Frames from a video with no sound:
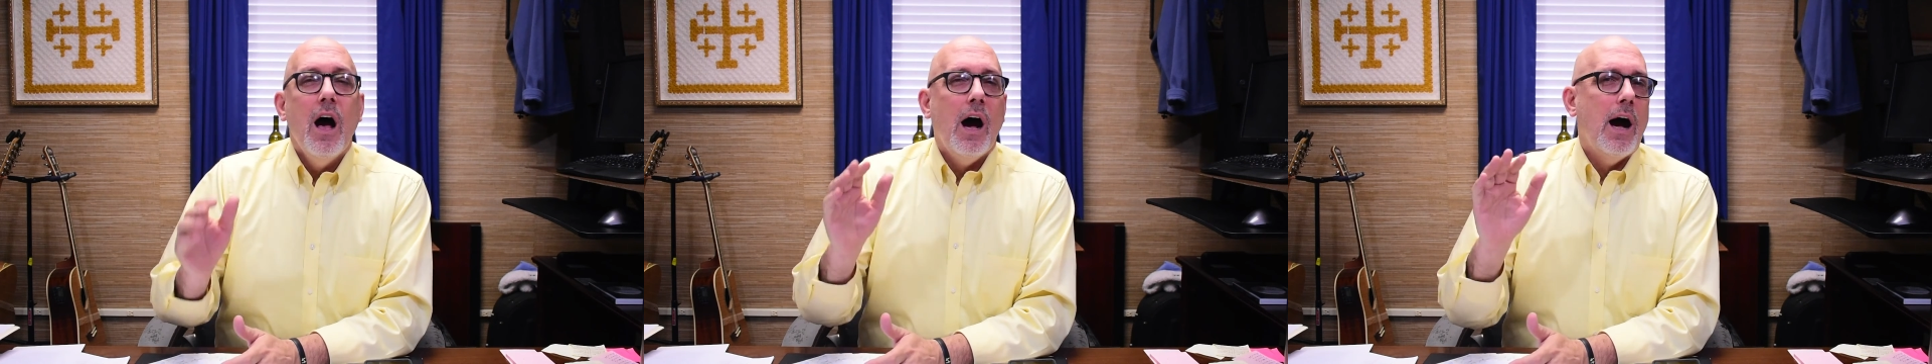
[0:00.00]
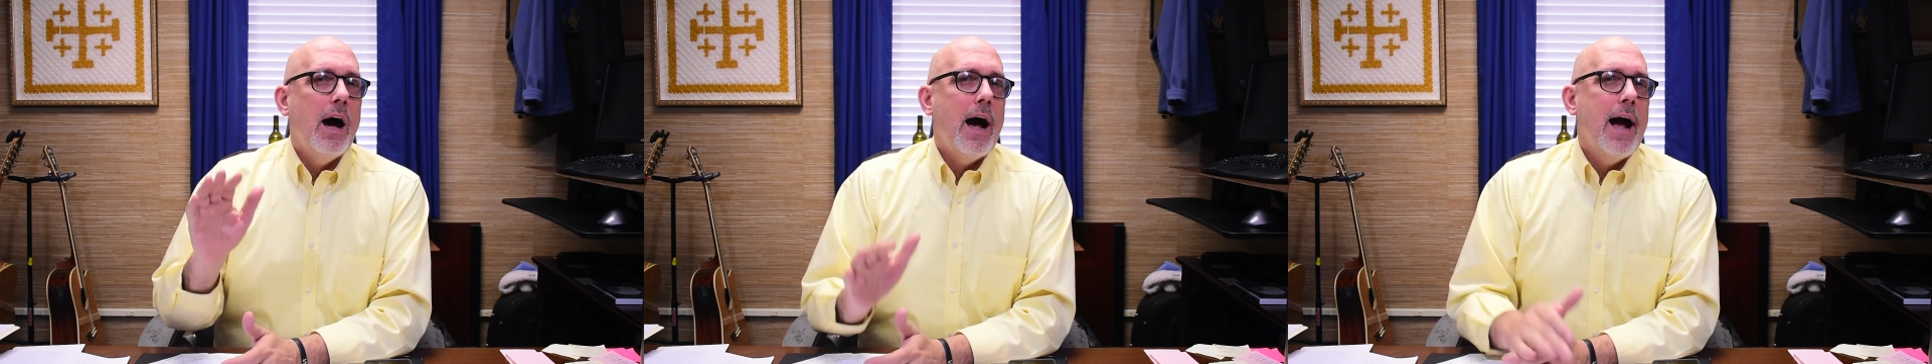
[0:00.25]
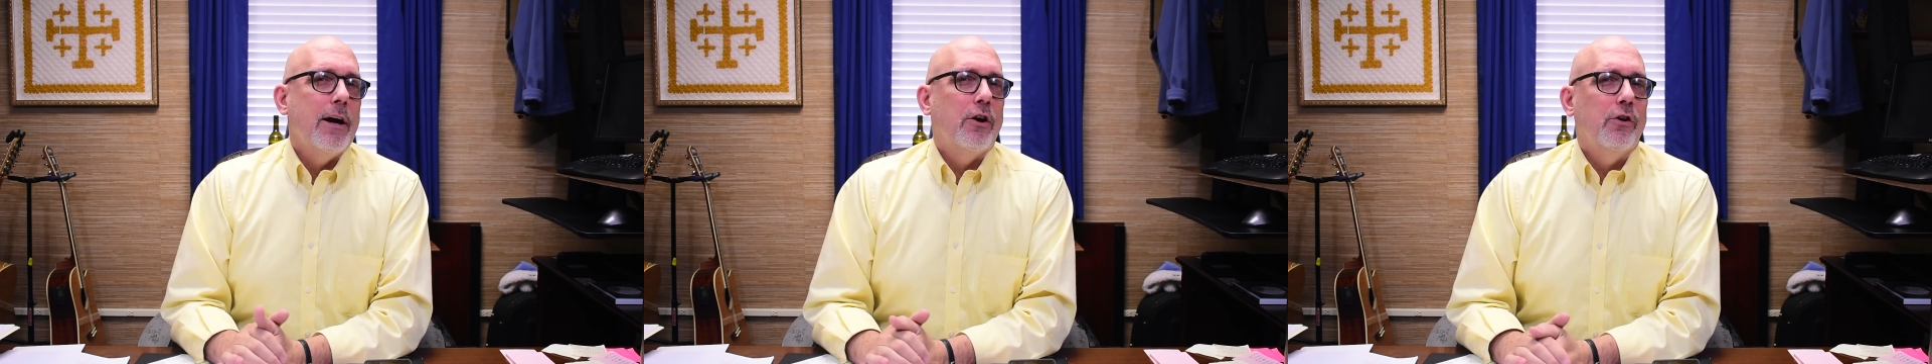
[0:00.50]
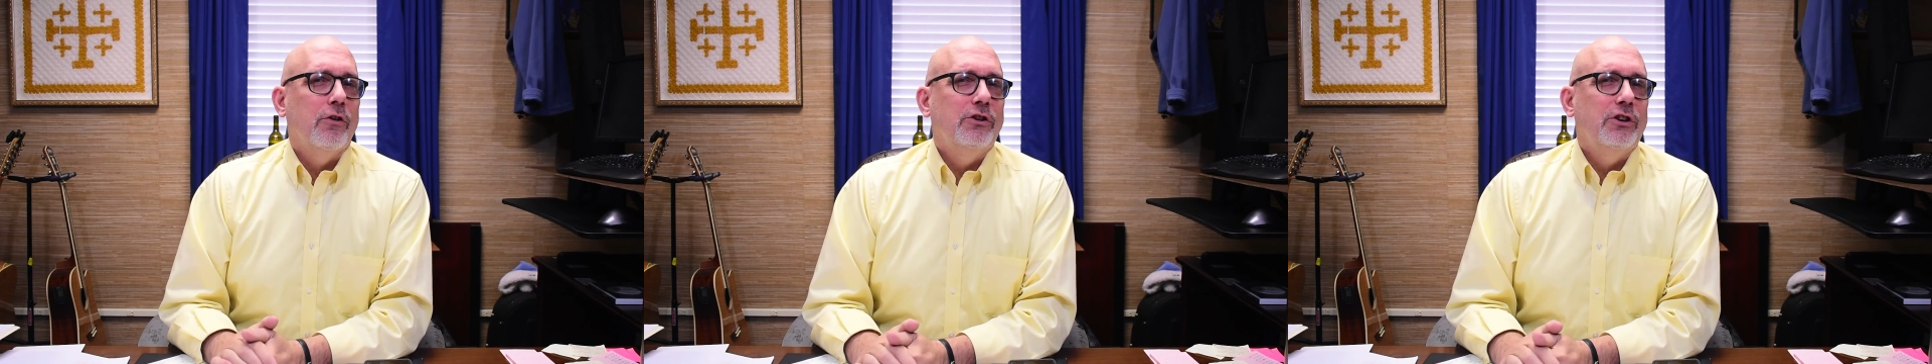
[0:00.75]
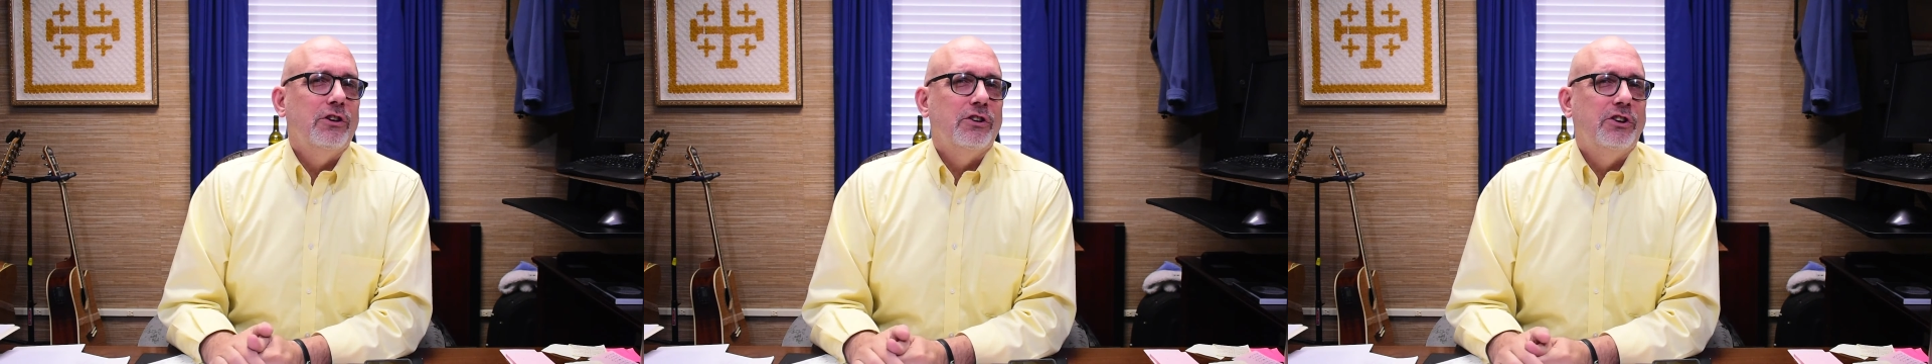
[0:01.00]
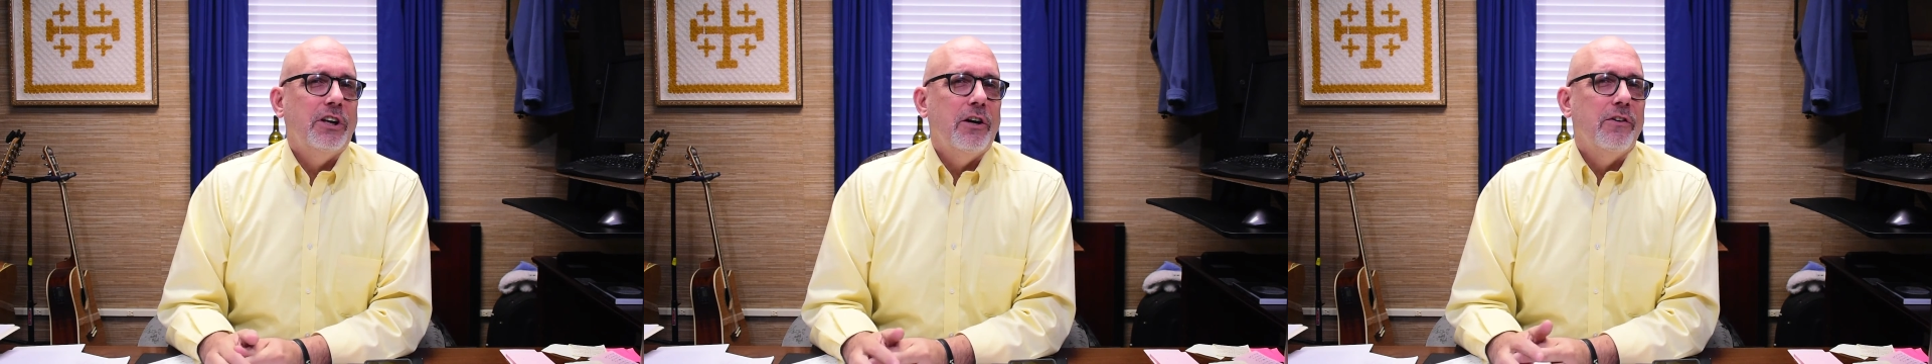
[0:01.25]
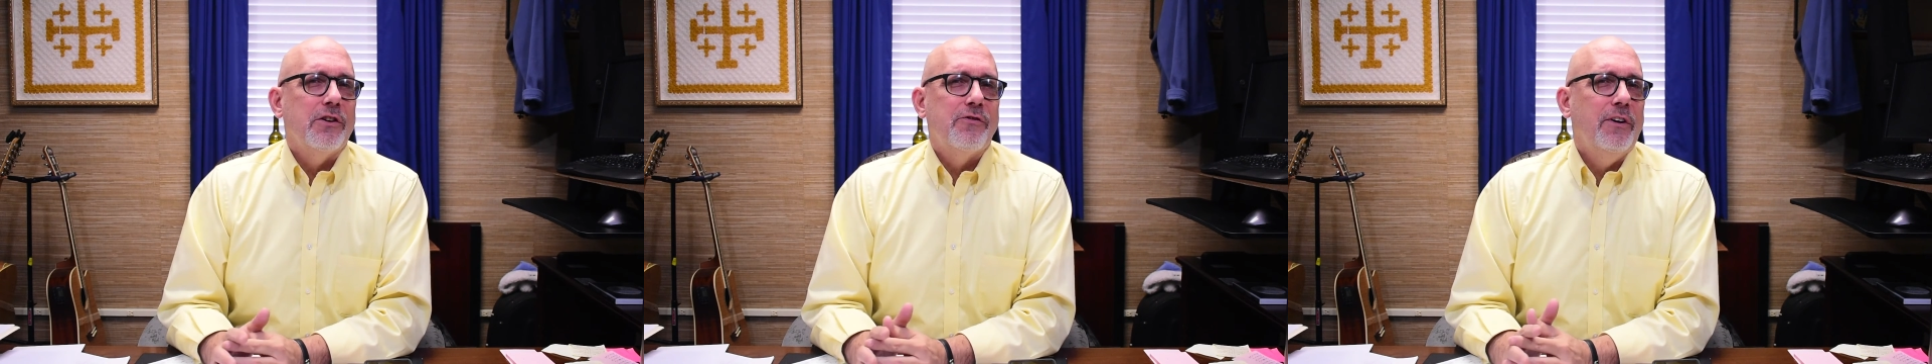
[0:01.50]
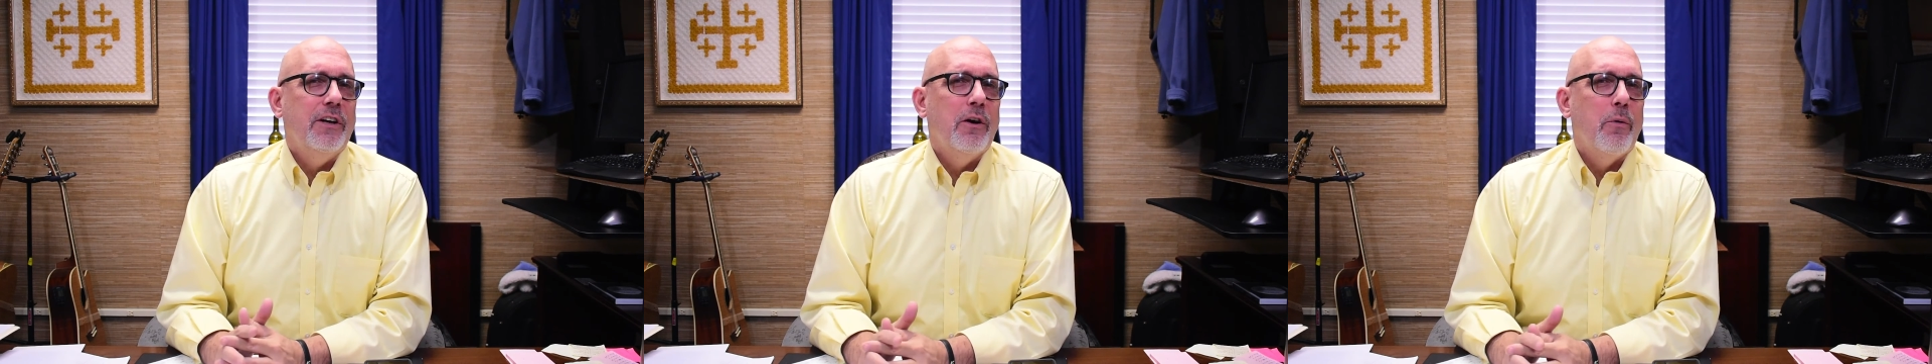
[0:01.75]
I encourage you to share this
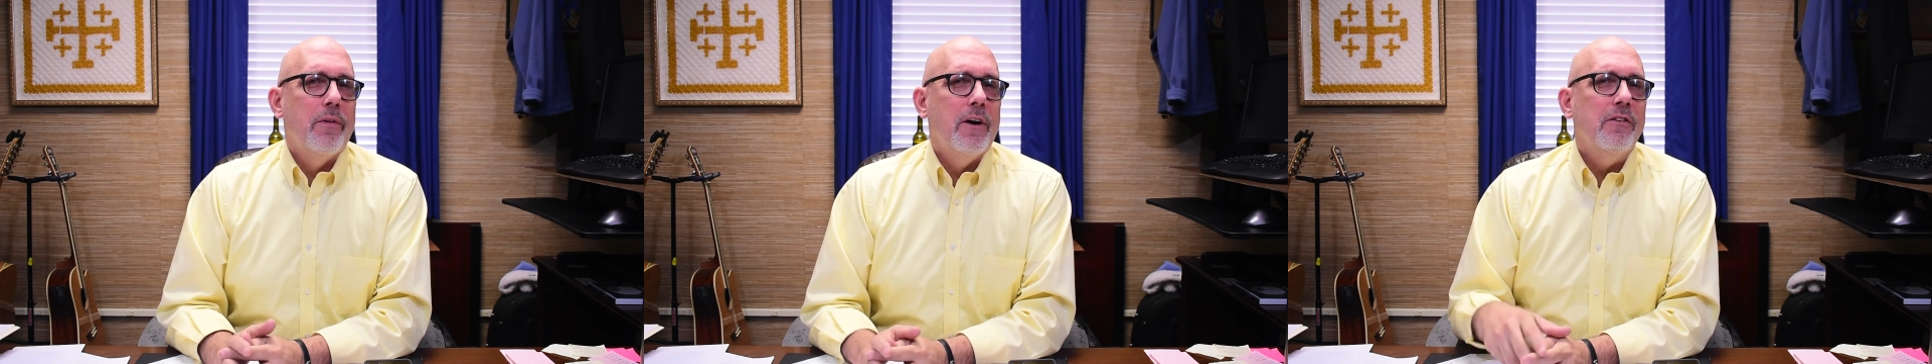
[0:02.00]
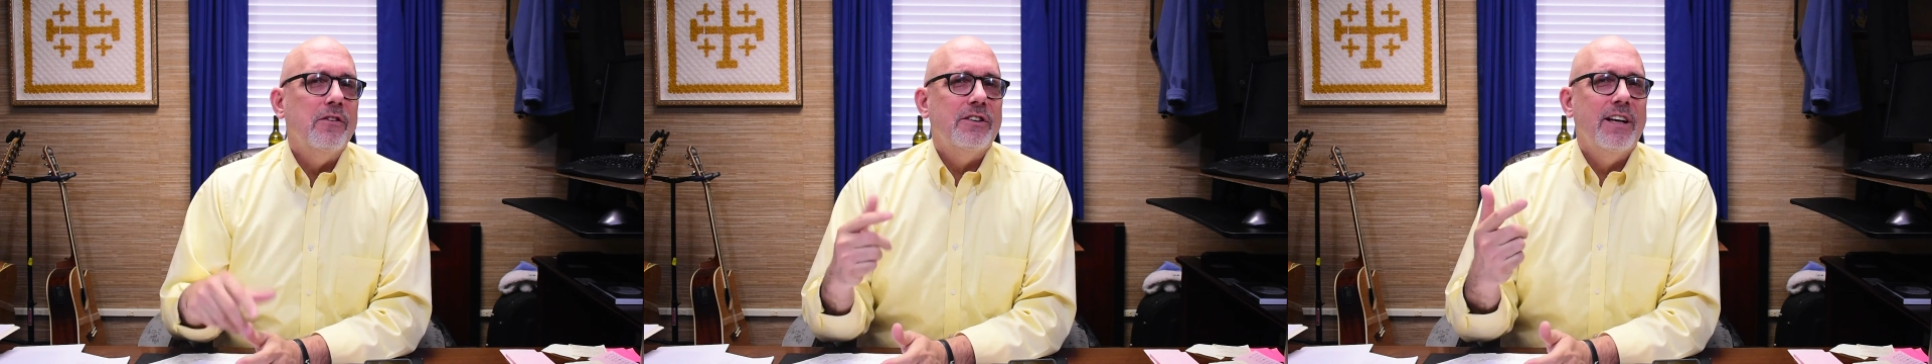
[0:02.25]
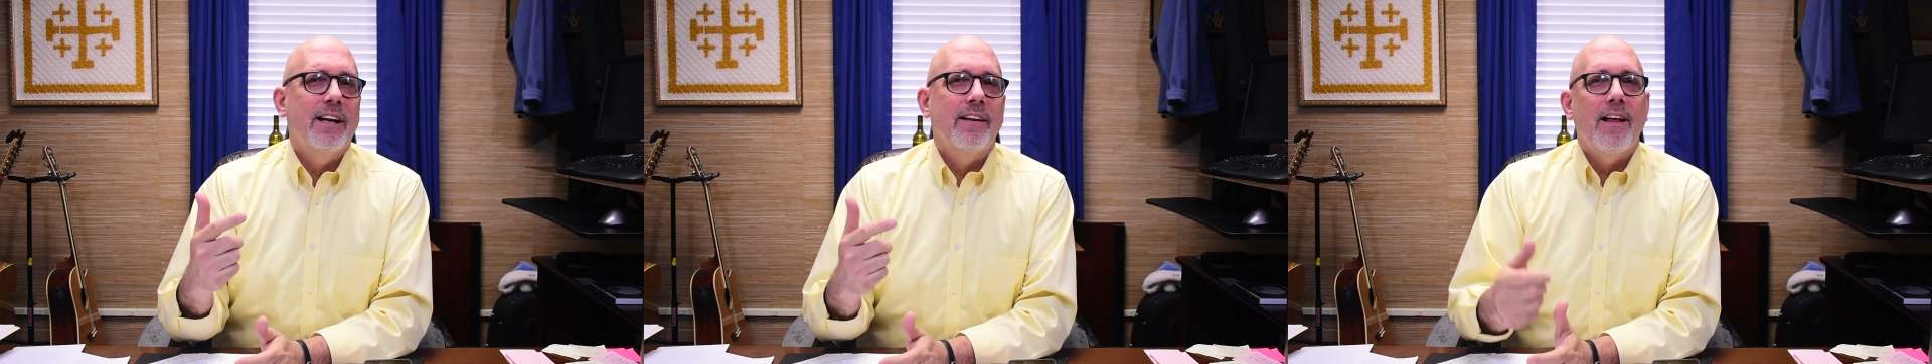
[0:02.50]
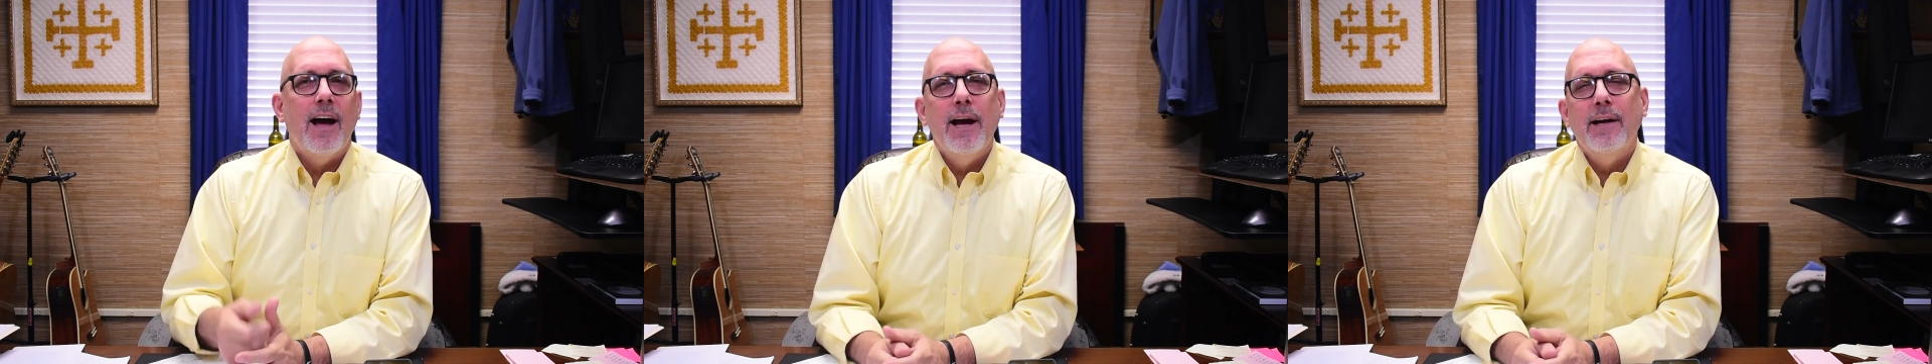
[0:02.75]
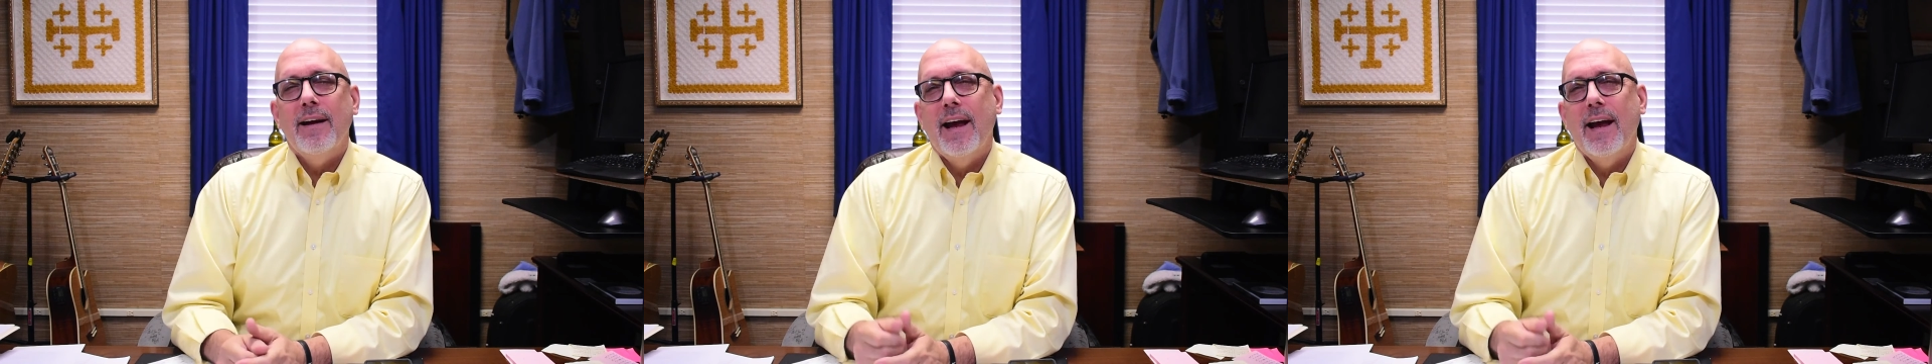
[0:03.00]
video with others, hit like,